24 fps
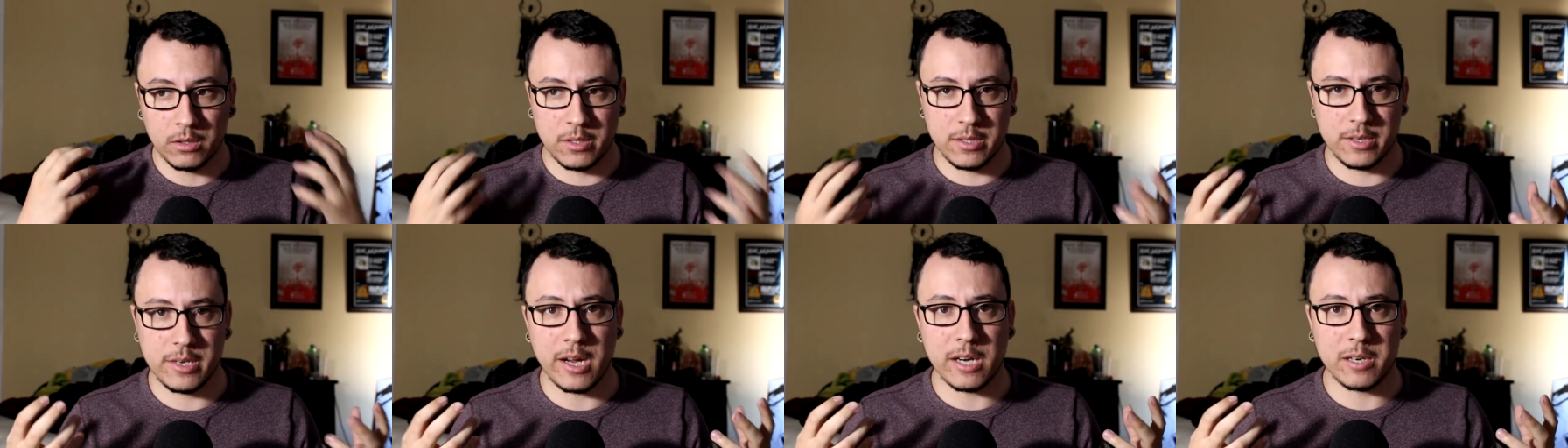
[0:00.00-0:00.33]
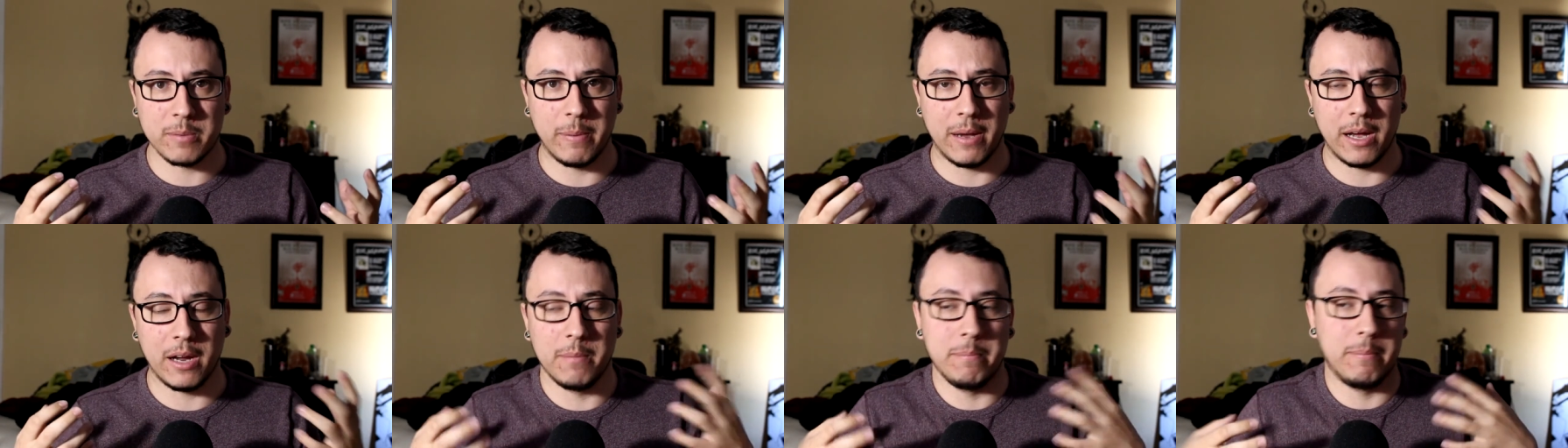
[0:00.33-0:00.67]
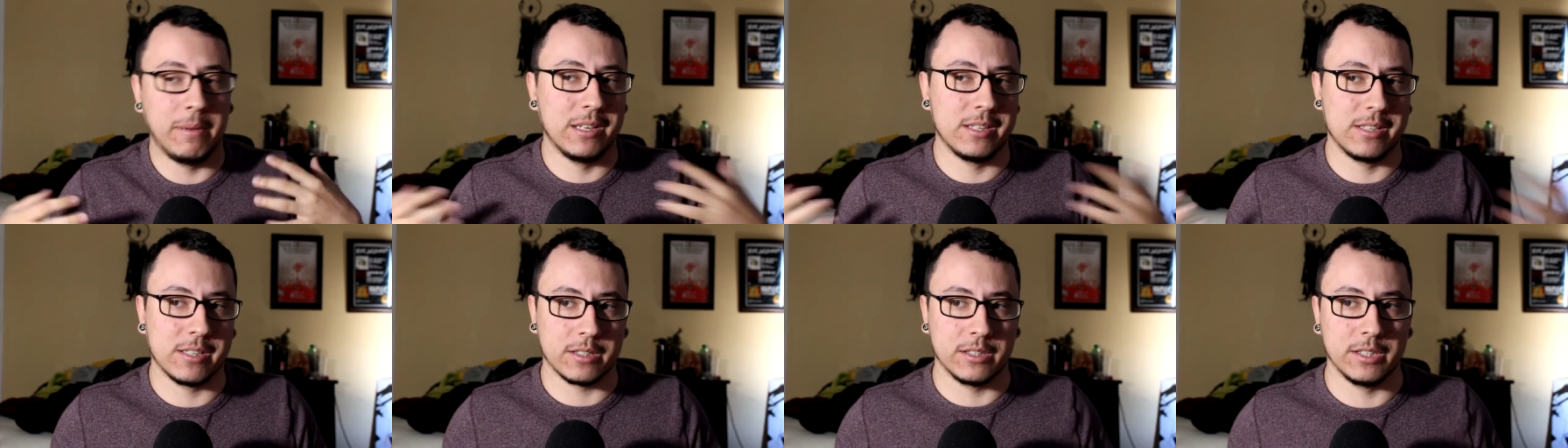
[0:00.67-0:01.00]
to talk about
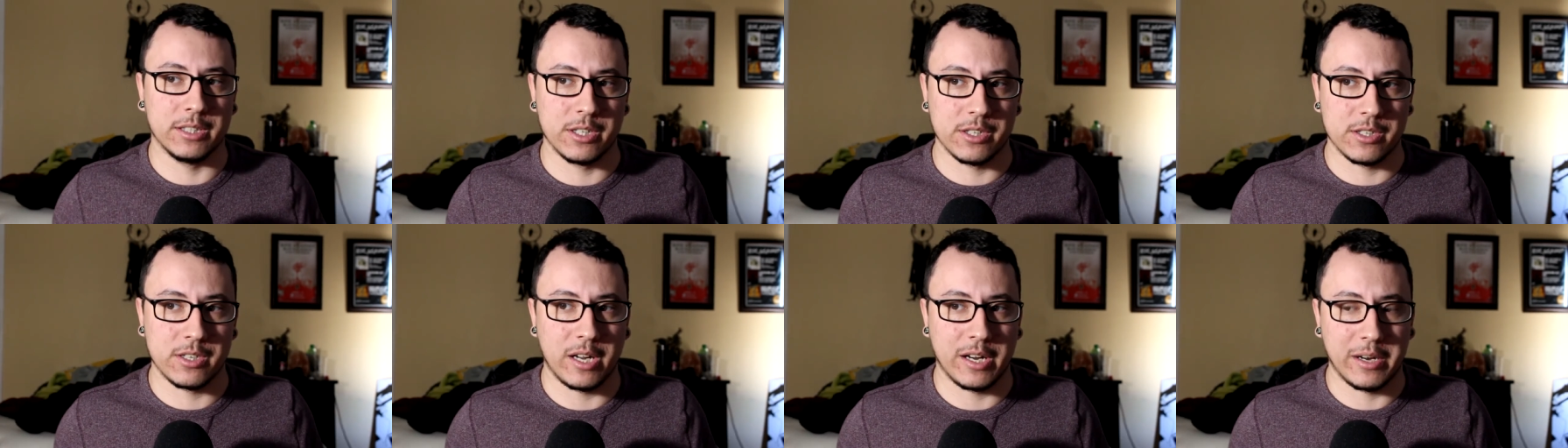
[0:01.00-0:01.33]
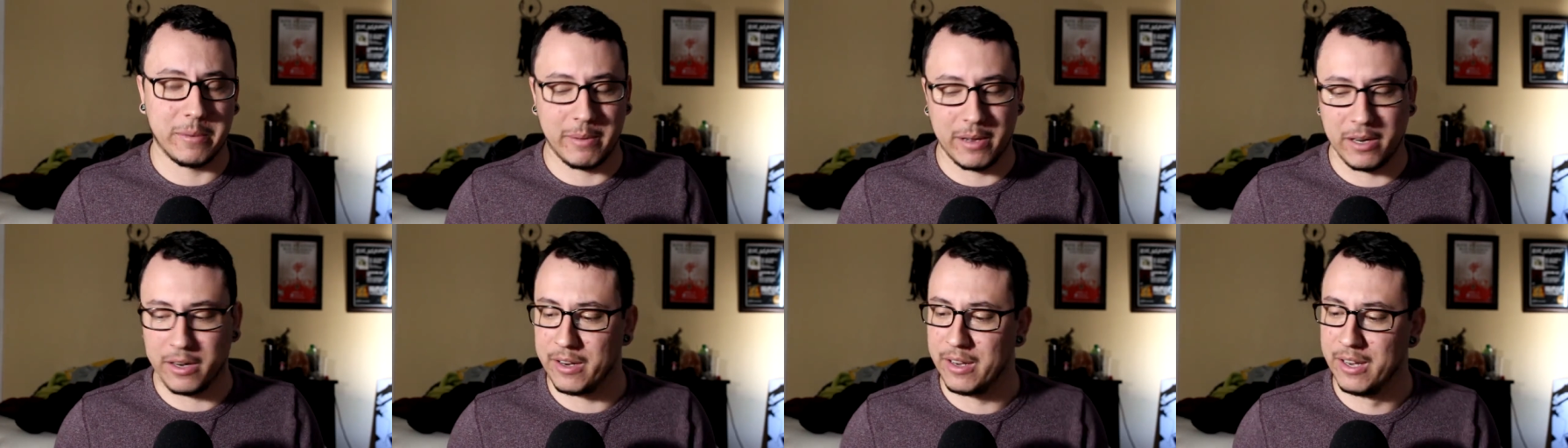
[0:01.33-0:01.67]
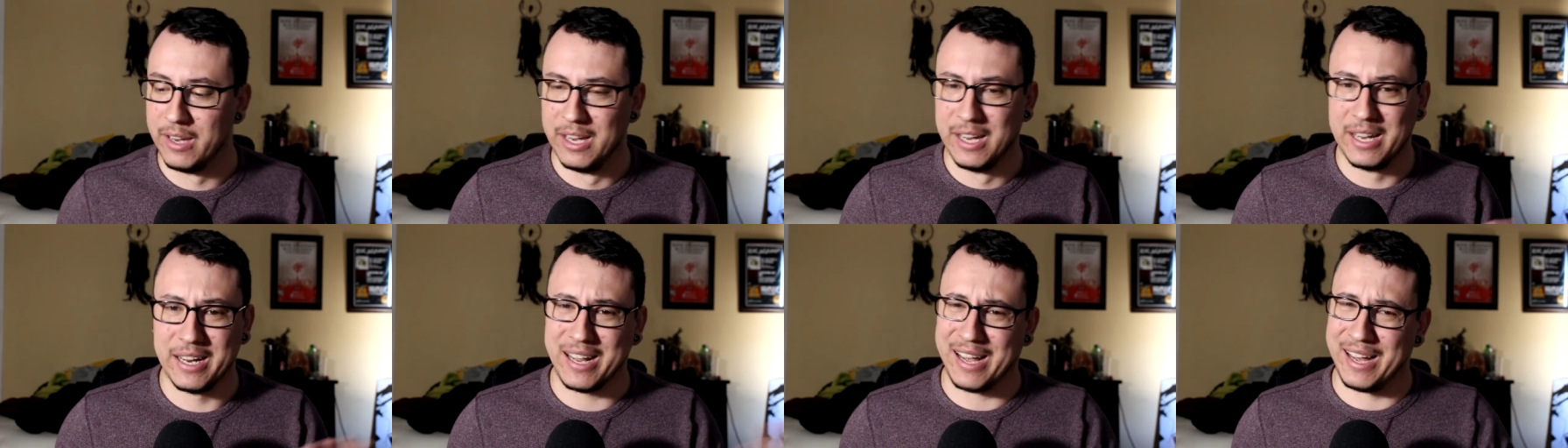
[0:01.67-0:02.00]
him basically just talk about
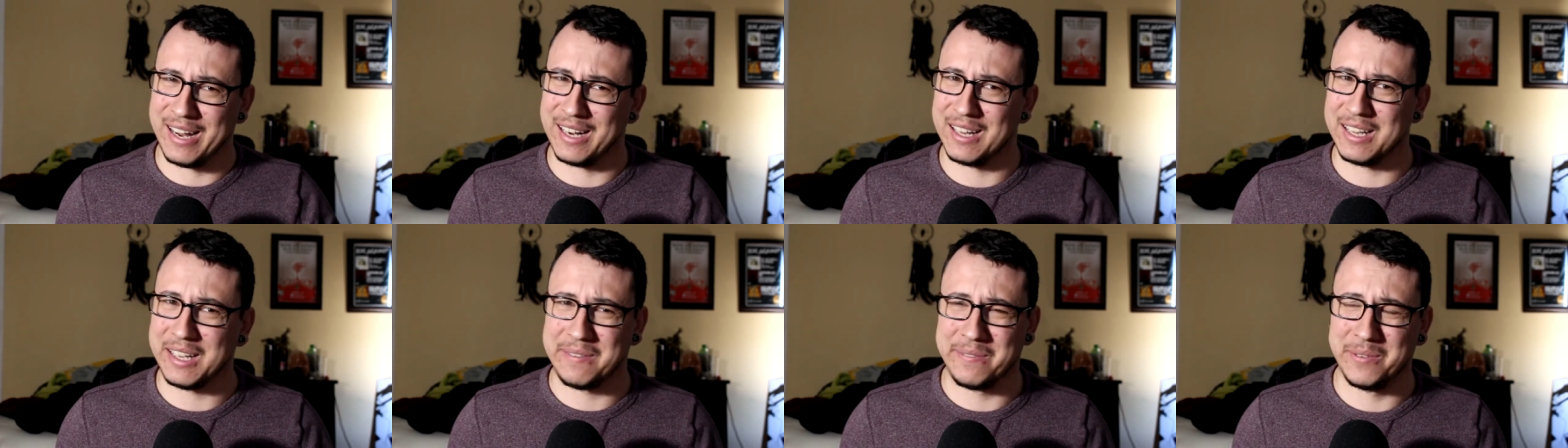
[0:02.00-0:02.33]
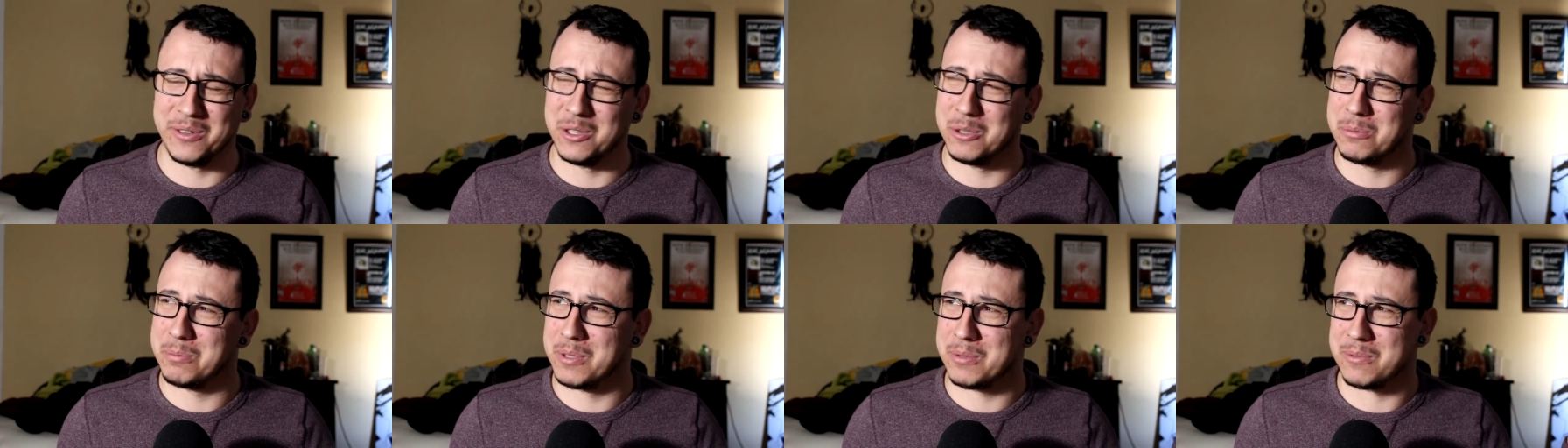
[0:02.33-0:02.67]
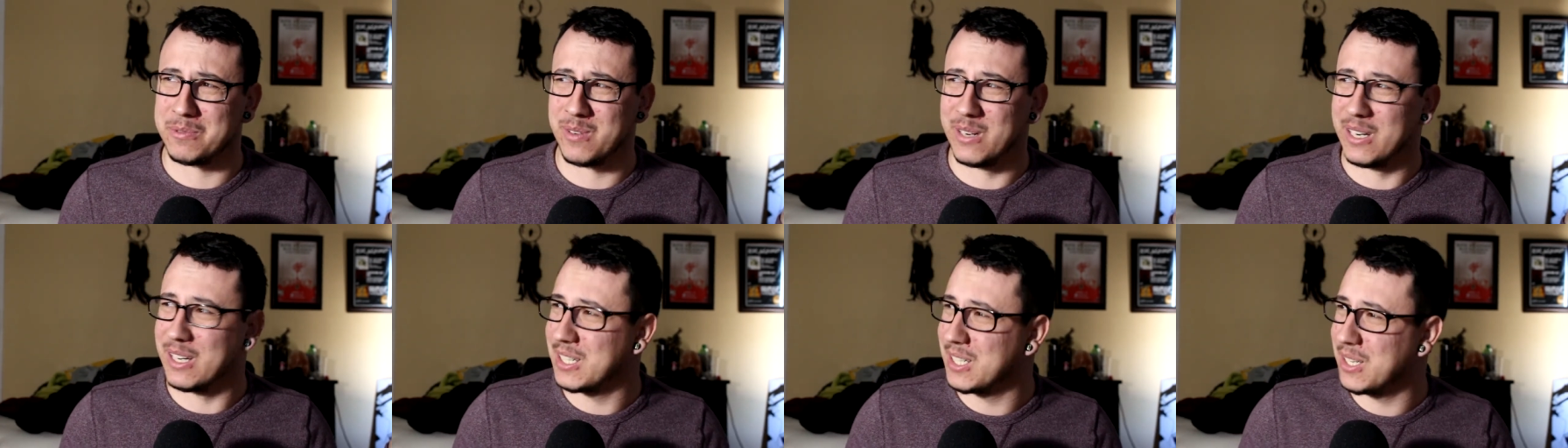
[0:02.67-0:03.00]
it kind of like philip
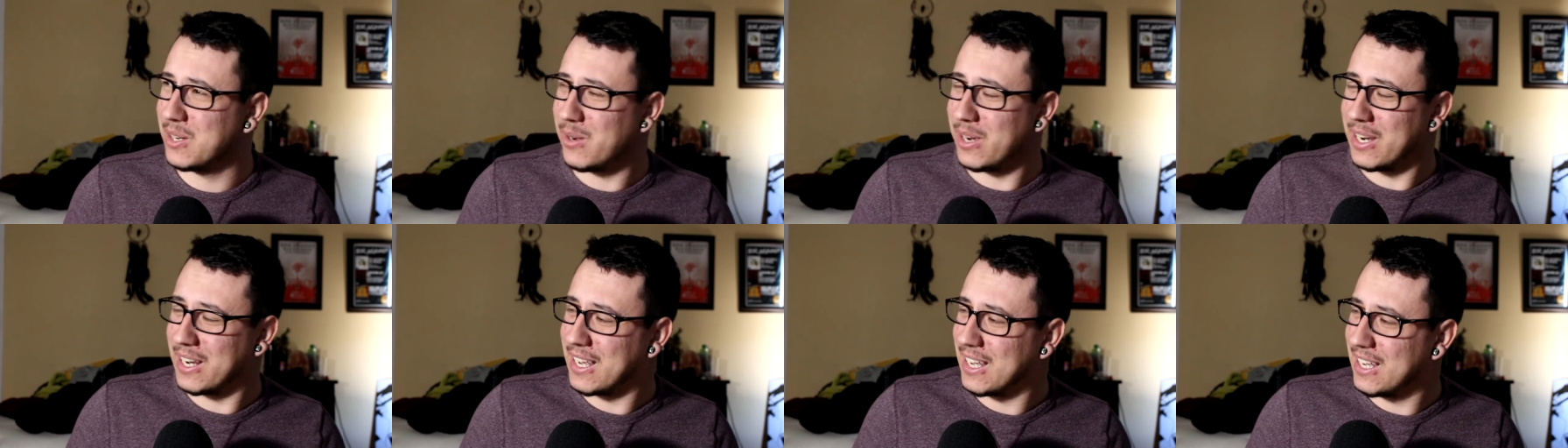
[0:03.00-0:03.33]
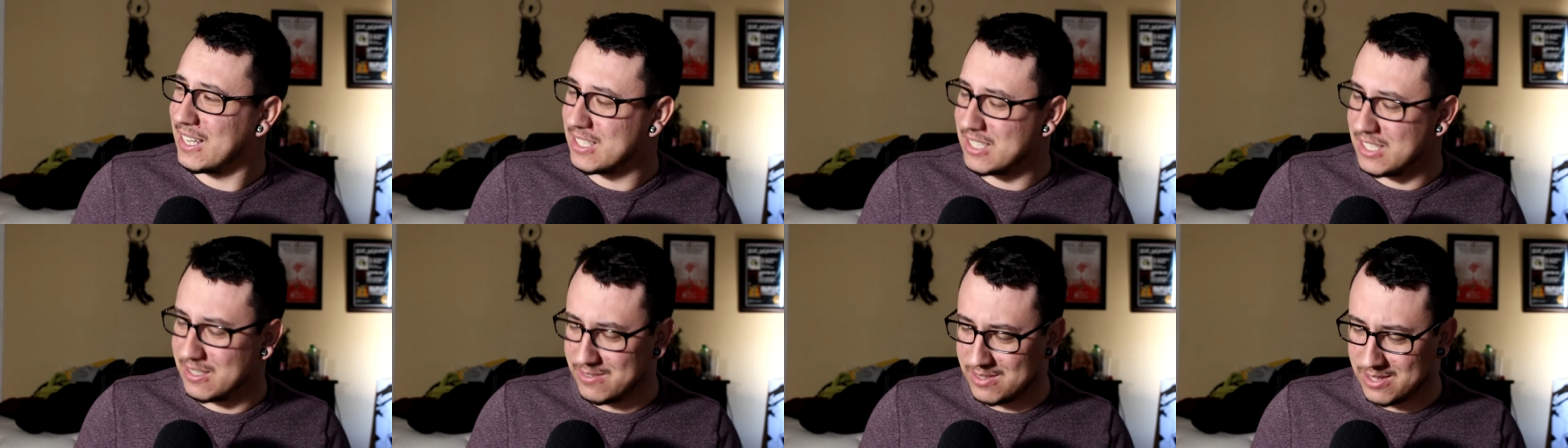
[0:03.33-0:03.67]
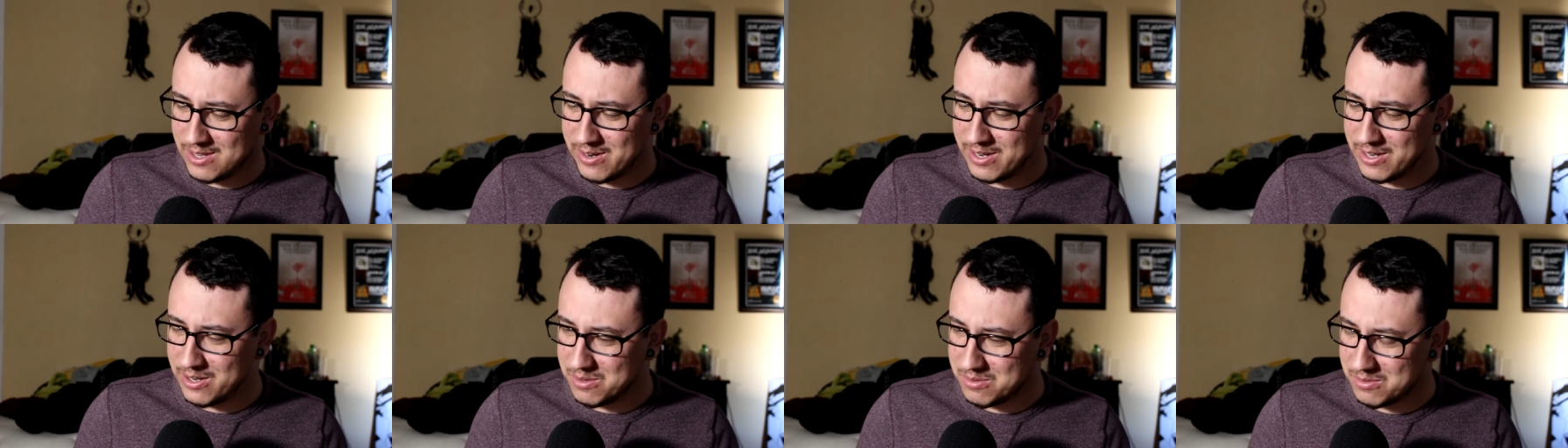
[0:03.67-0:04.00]
defranco i guess
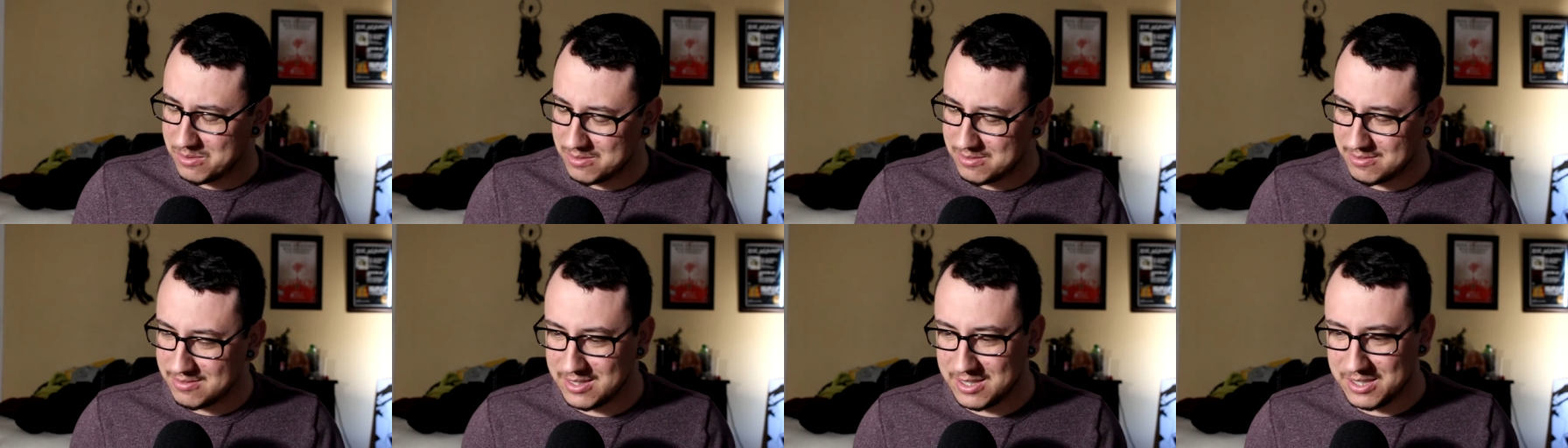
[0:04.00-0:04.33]
even though i don't